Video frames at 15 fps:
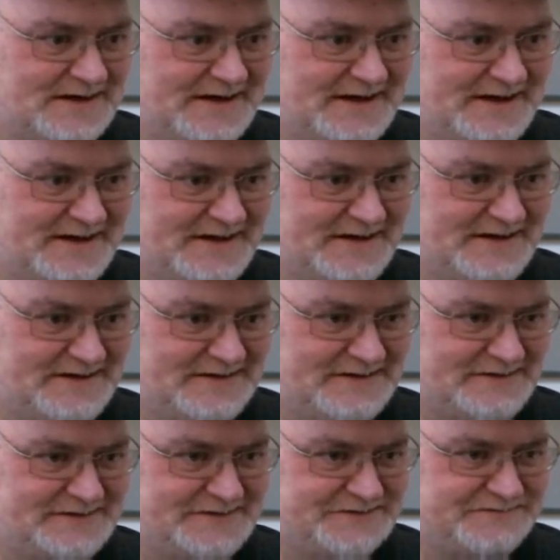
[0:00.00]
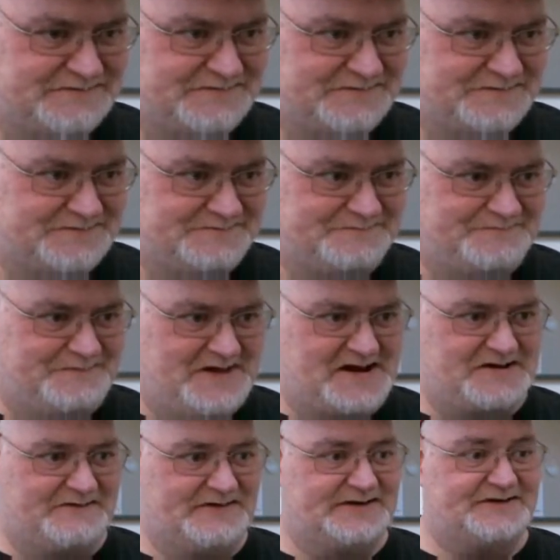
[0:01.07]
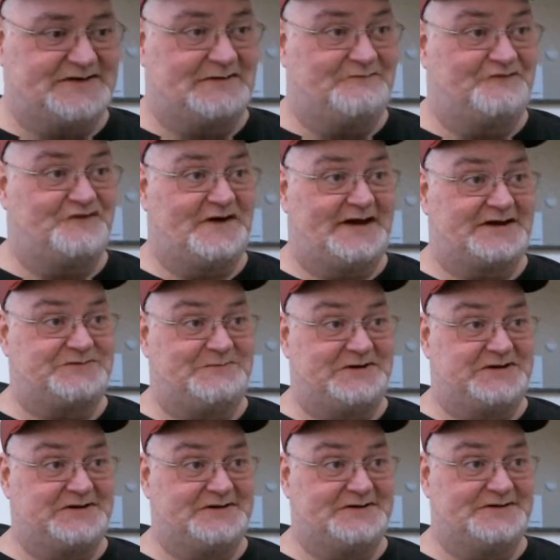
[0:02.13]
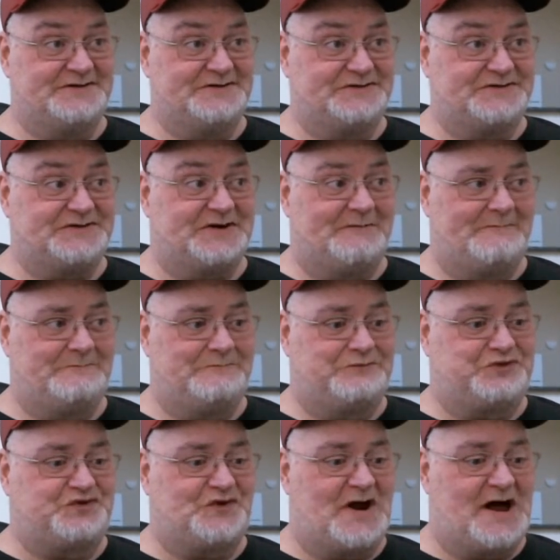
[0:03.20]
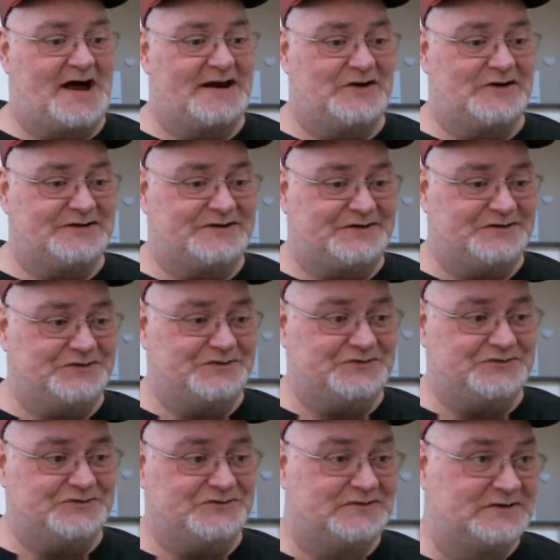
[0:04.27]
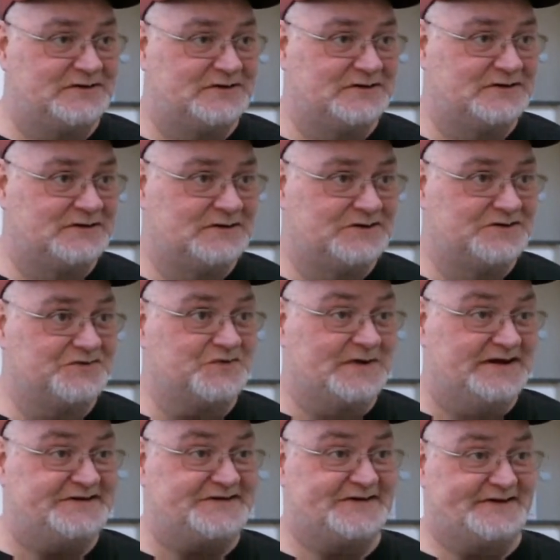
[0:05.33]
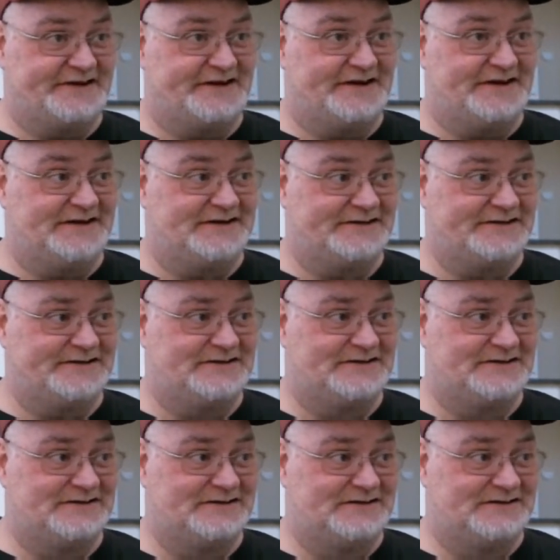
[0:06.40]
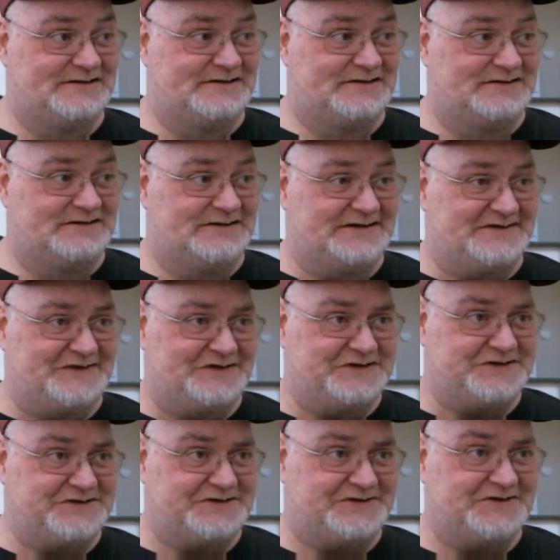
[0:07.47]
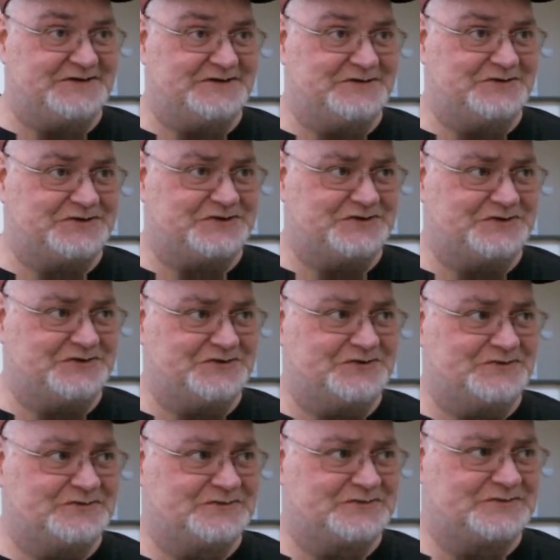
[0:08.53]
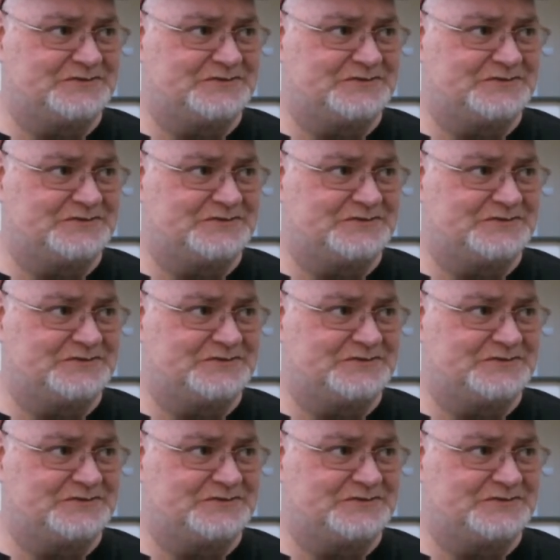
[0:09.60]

and better in some facts because prior to recently, CGC used to,